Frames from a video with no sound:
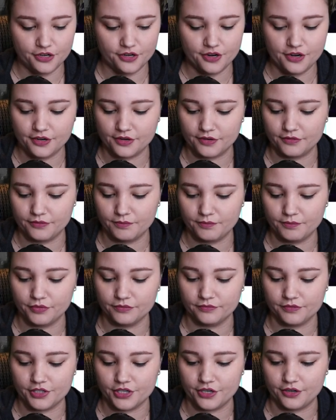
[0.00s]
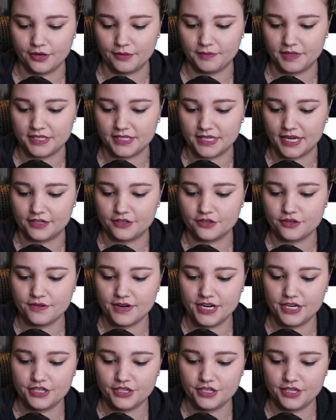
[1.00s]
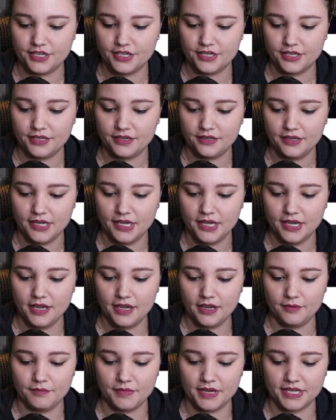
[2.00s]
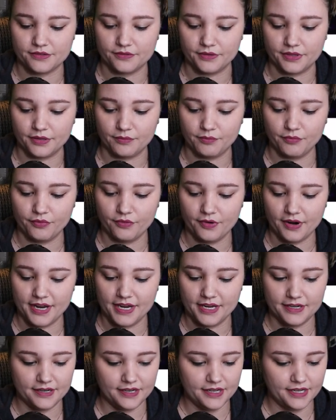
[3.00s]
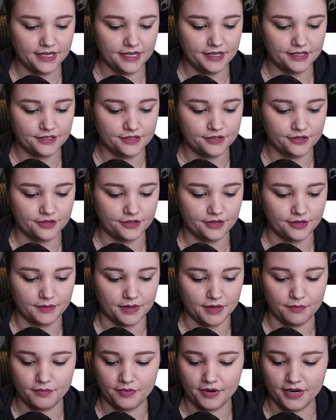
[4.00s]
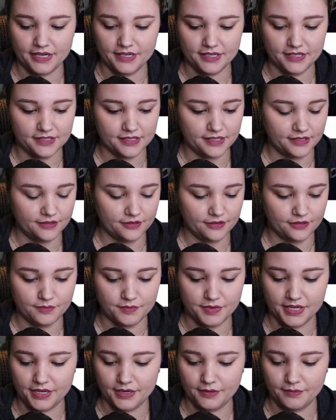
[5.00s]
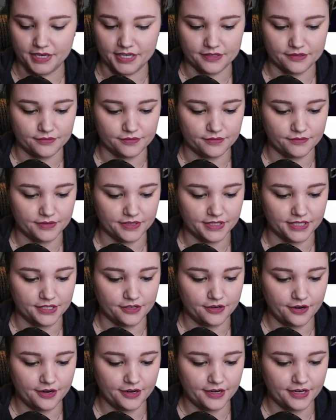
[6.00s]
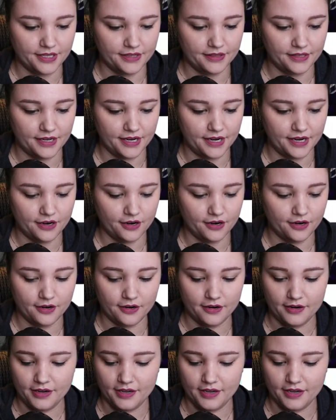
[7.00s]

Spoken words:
You can turn up the saturation, mess with the brightness, turn up that brightness a little bit because it was really dark in there,